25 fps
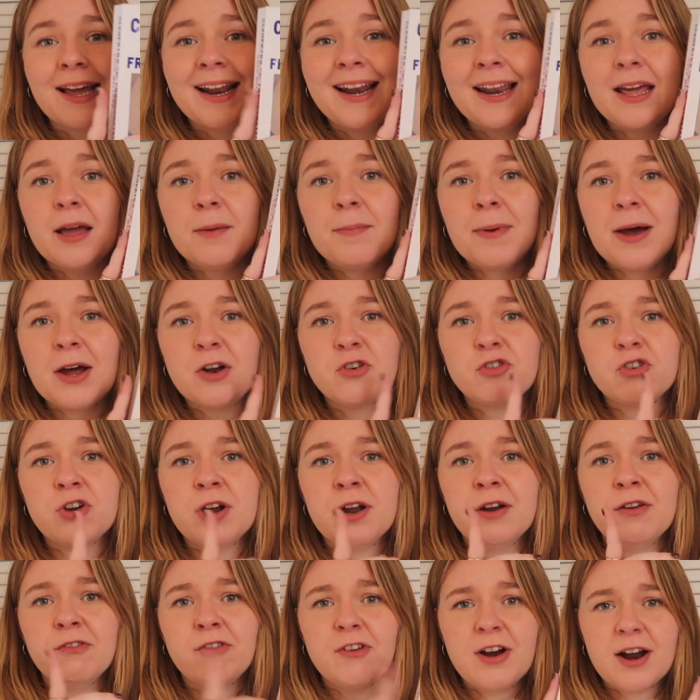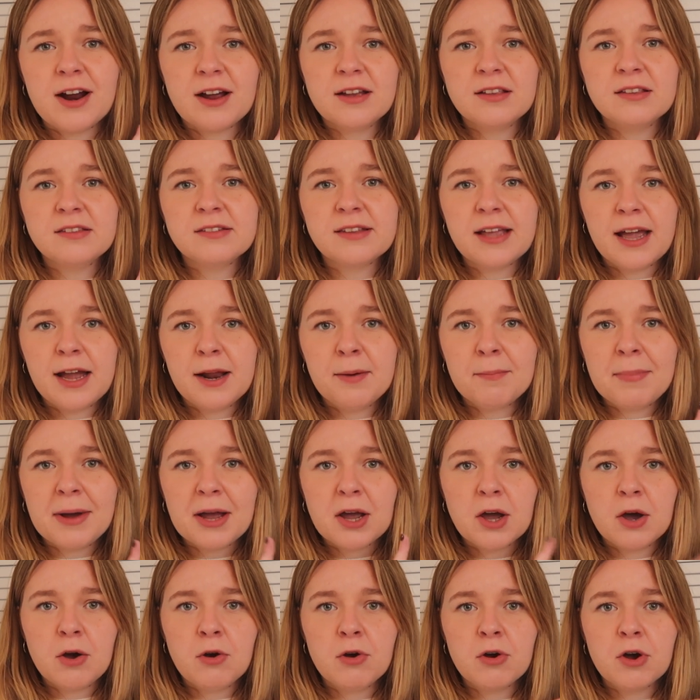Cleopatra and Frankenstein by
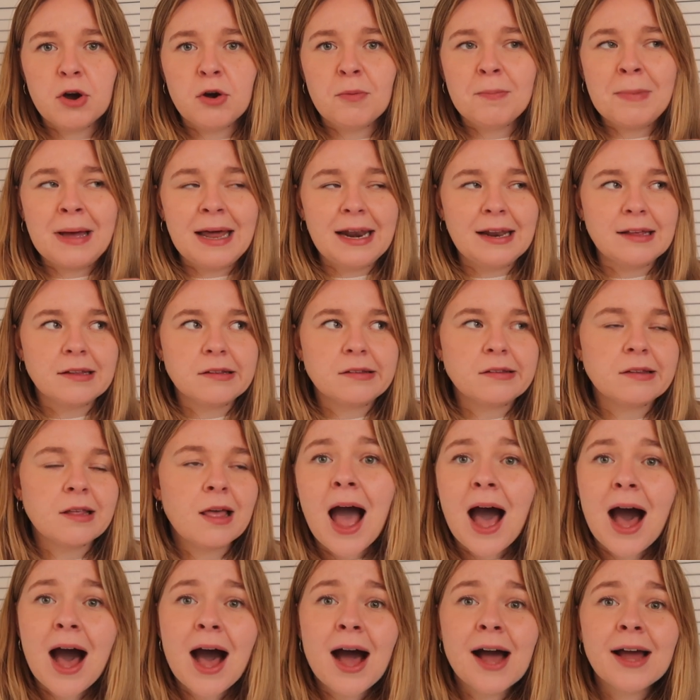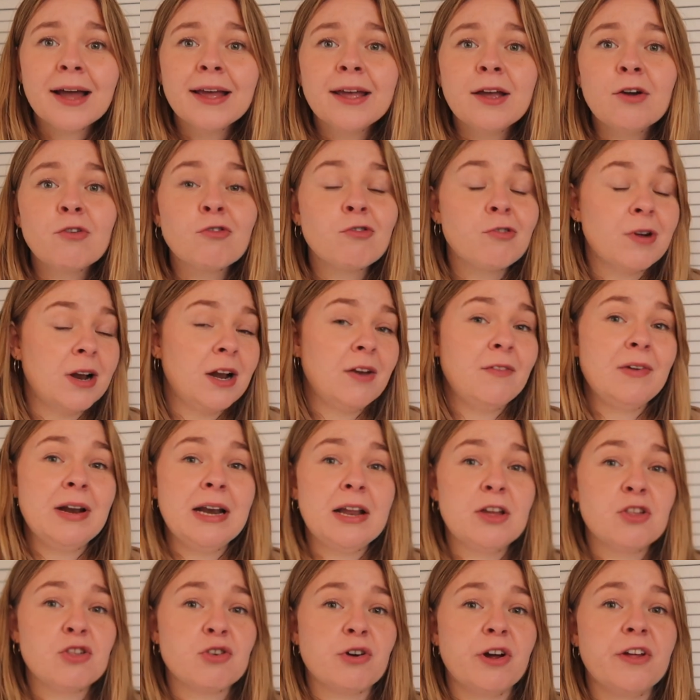Coco Mellors. I really,
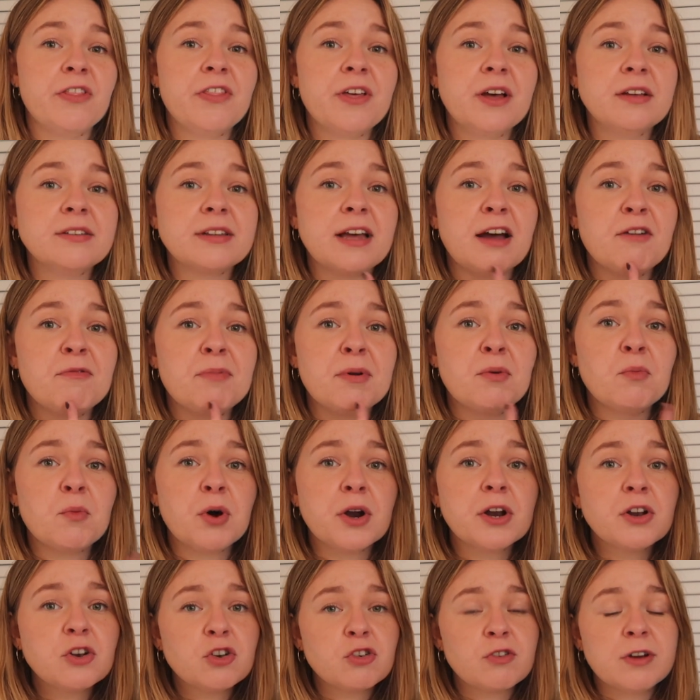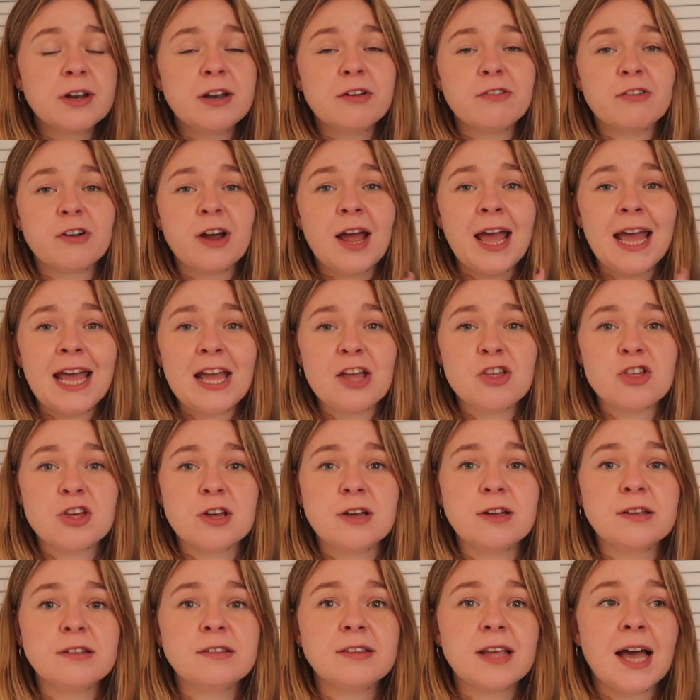really enjoyed this. I've been wanting to read it for
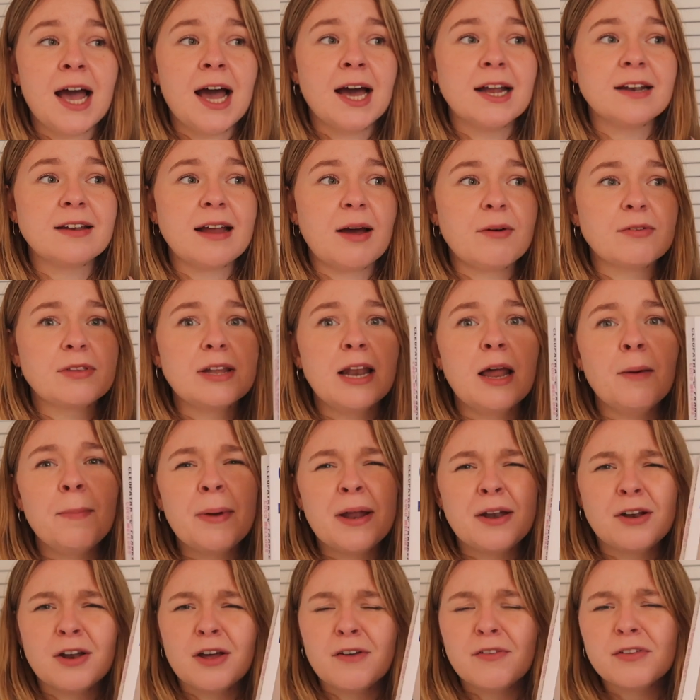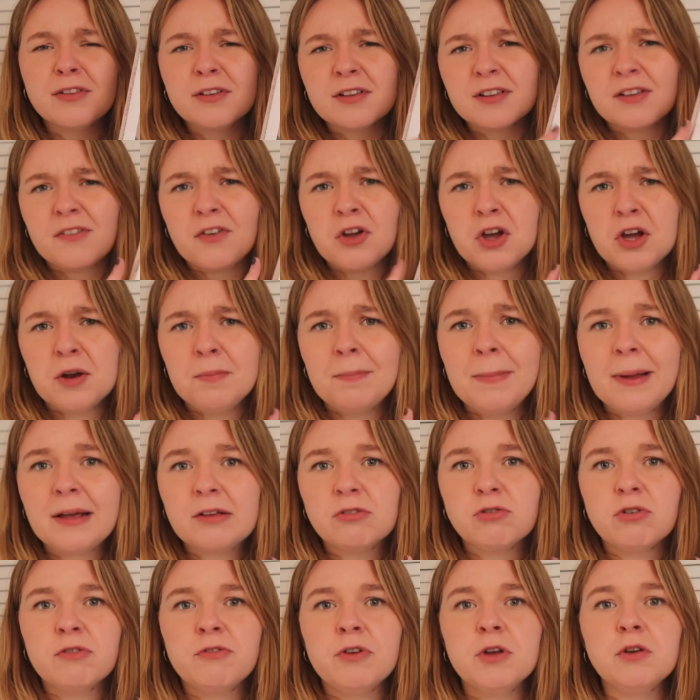ages and I was a little bit nervous because I've heard
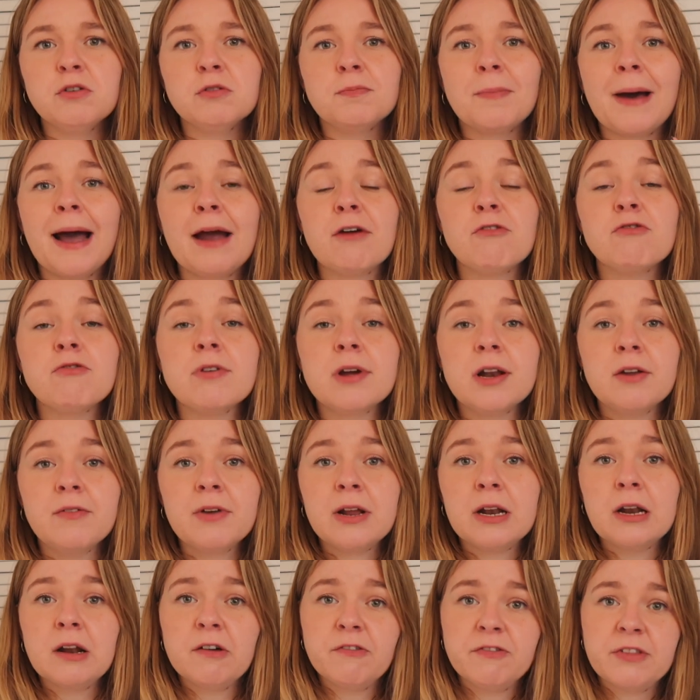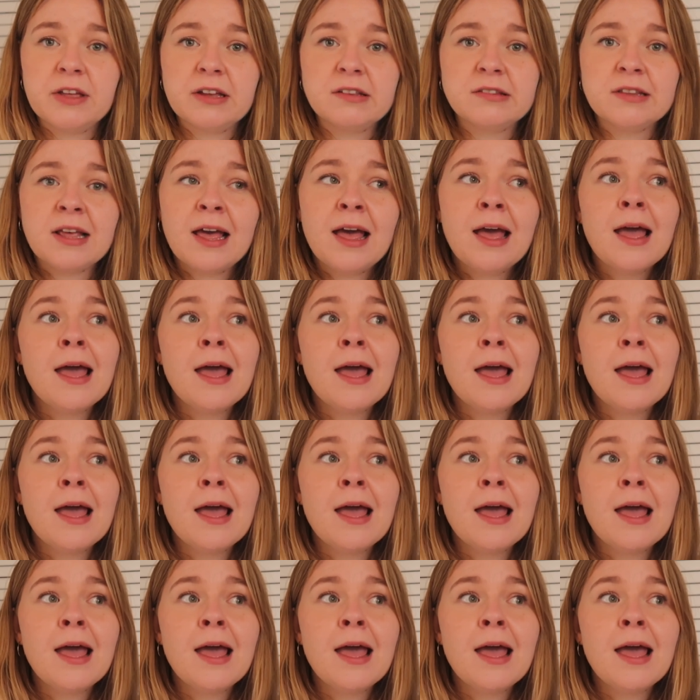mixed reviews, but I really, really love this.